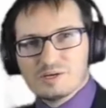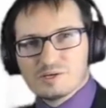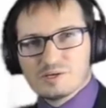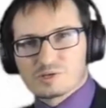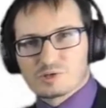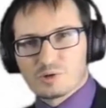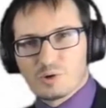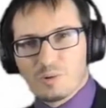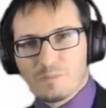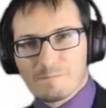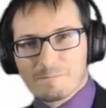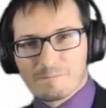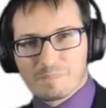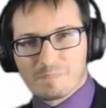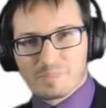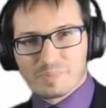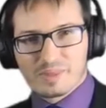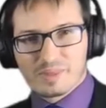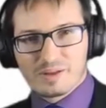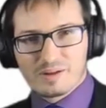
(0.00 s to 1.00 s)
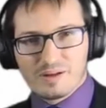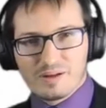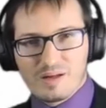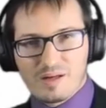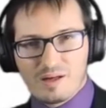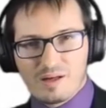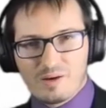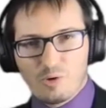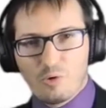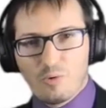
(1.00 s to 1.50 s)
So
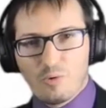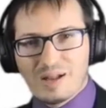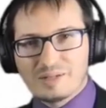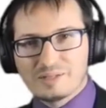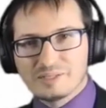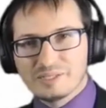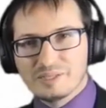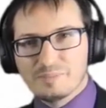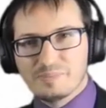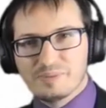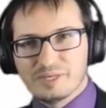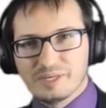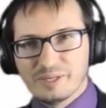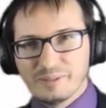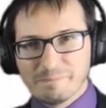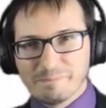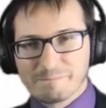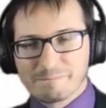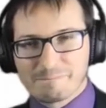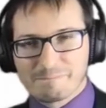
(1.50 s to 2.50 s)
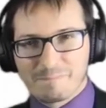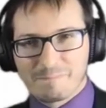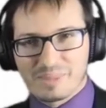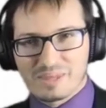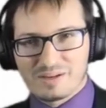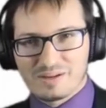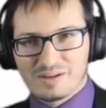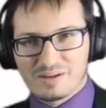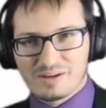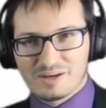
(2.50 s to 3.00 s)
OLTP,
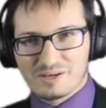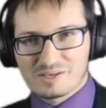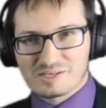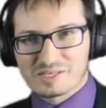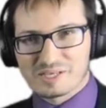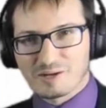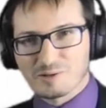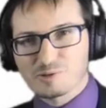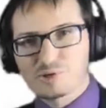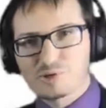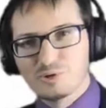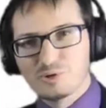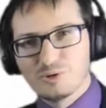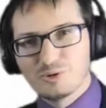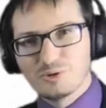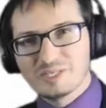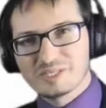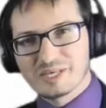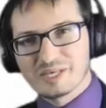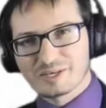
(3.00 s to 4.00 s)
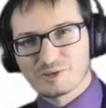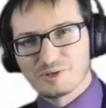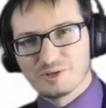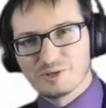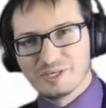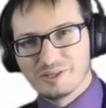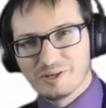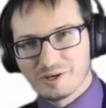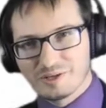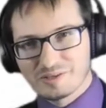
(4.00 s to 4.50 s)
sounds new. It's
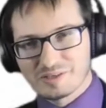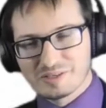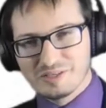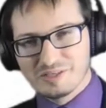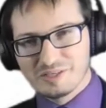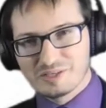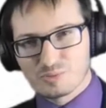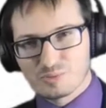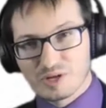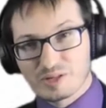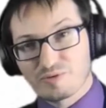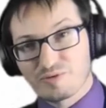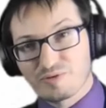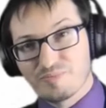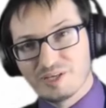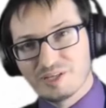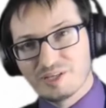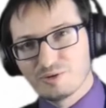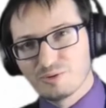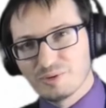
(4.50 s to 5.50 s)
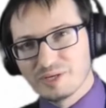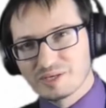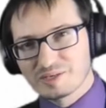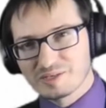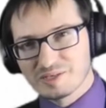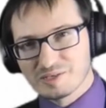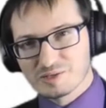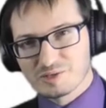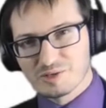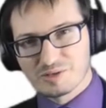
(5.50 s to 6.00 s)
actually not. It's what we've been doing
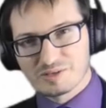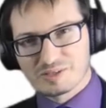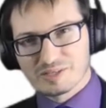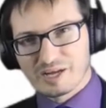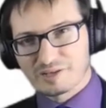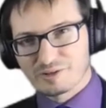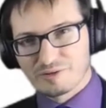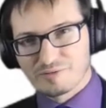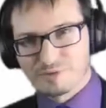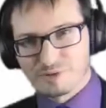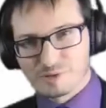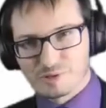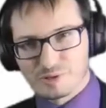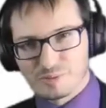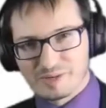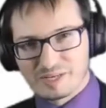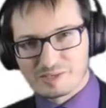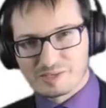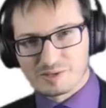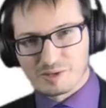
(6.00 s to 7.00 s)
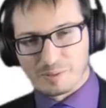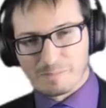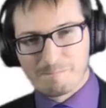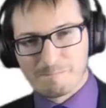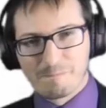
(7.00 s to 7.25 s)
since the start of the semester.